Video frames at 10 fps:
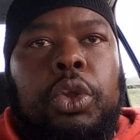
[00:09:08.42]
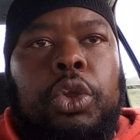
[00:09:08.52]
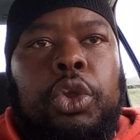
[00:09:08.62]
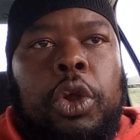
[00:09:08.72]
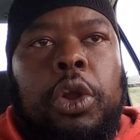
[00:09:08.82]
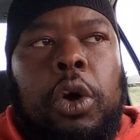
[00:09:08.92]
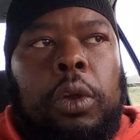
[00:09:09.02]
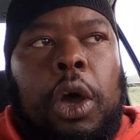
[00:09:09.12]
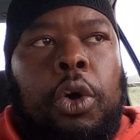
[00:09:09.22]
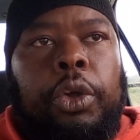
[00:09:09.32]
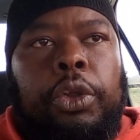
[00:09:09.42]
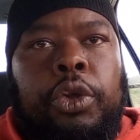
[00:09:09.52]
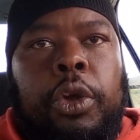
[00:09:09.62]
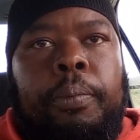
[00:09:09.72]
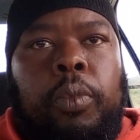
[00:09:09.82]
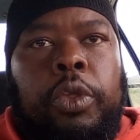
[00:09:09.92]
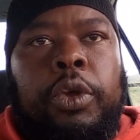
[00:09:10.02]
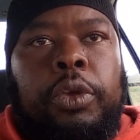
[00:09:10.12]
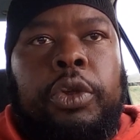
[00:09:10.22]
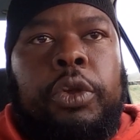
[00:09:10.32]
you're no longer you're
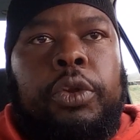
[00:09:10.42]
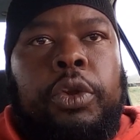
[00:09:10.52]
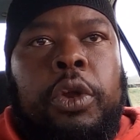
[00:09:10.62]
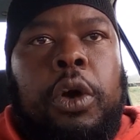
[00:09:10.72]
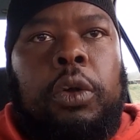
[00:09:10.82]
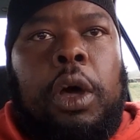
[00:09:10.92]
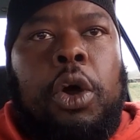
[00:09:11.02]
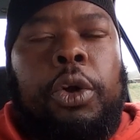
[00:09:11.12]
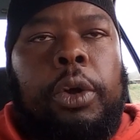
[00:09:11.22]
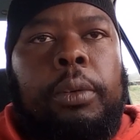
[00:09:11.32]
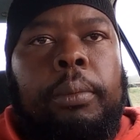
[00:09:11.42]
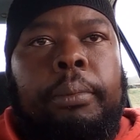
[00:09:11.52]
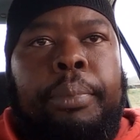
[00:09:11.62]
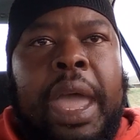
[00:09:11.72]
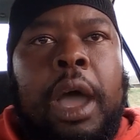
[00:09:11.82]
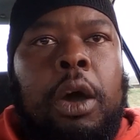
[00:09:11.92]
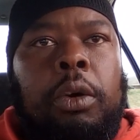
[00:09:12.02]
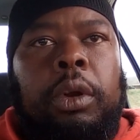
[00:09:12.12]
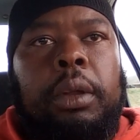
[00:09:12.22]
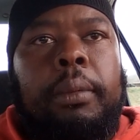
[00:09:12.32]
no longer
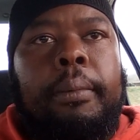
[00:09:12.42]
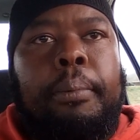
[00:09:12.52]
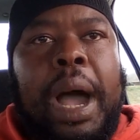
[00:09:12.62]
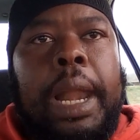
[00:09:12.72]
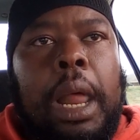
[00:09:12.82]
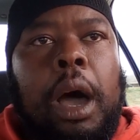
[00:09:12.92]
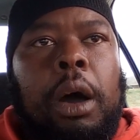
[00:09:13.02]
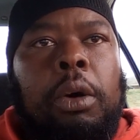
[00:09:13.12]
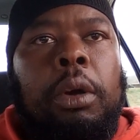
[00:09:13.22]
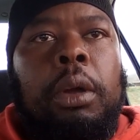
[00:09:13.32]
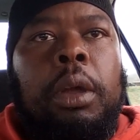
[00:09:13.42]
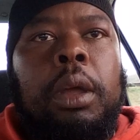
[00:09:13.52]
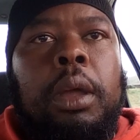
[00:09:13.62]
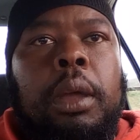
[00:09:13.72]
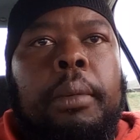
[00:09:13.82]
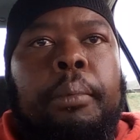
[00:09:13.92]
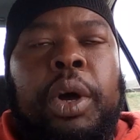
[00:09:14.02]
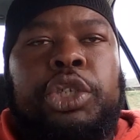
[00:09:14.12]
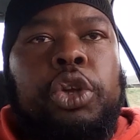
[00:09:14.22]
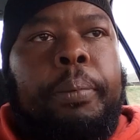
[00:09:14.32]
bound by law,
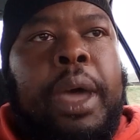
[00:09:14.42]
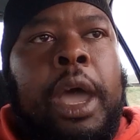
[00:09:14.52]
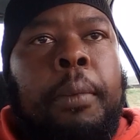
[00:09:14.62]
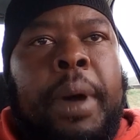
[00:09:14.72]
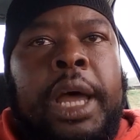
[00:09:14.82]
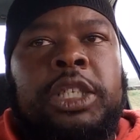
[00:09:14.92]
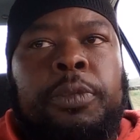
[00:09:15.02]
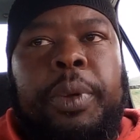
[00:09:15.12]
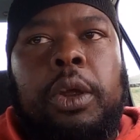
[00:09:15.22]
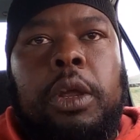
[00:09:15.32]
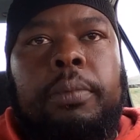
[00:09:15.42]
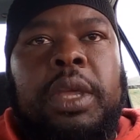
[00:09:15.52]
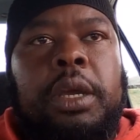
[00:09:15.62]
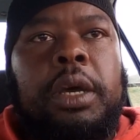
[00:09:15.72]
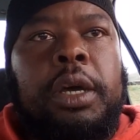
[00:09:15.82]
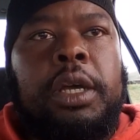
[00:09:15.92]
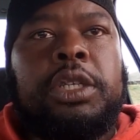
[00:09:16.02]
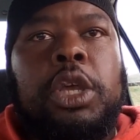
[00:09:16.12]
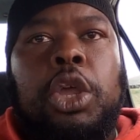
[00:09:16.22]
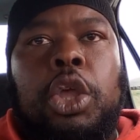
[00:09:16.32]
but you're bound by the spirit,
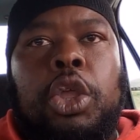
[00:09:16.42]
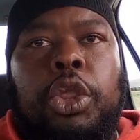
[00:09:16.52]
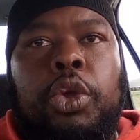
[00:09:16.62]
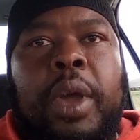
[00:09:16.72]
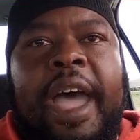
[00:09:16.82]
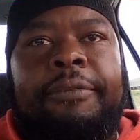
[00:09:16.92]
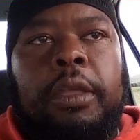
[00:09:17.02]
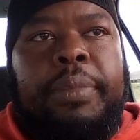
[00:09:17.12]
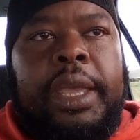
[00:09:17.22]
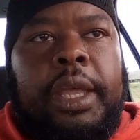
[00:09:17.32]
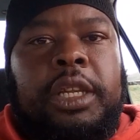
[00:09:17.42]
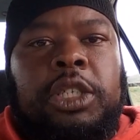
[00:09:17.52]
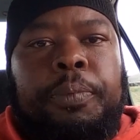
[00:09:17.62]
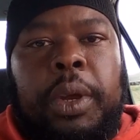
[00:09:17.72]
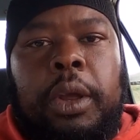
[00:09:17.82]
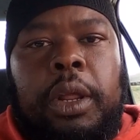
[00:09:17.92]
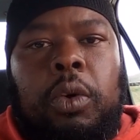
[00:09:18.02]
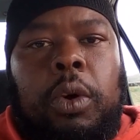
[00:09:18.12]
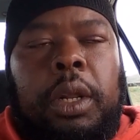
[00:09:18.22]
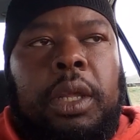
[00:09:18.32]
because you have to be in the spirit in
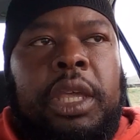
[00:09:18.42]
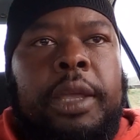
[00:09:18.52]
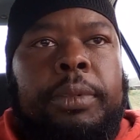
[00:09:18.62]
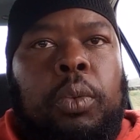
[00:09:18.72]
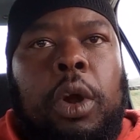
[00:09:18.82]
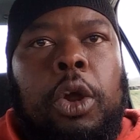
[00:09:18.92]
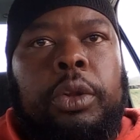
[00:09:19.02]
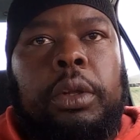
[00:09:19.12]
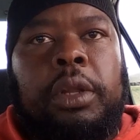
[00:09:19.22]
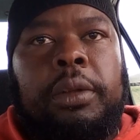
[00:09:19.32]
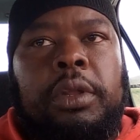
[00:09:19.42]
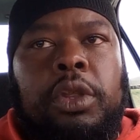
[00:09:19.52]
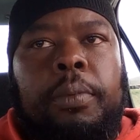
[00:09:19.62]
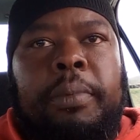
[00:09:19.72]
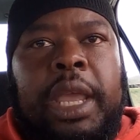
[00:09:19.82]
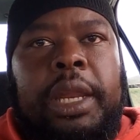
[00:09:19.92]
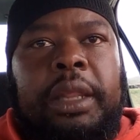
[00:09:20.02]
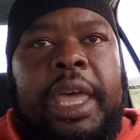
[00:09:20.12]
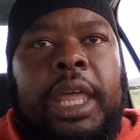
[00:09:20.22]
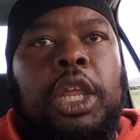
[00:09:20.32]
order to keep the word,
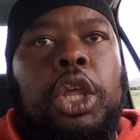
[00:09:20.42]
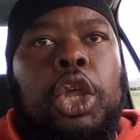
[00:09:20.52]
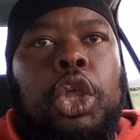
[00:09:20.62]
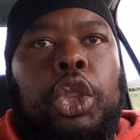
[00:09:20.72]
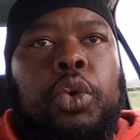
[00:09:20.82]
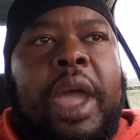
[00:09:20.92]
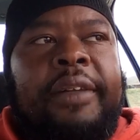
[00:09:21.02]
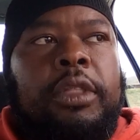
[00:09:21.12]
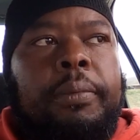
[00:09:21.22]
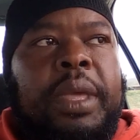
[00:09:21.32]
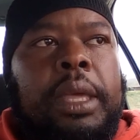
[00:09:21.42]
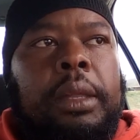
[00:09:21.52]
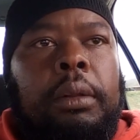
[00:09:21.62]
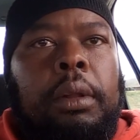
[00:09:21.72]
meaning that you have to be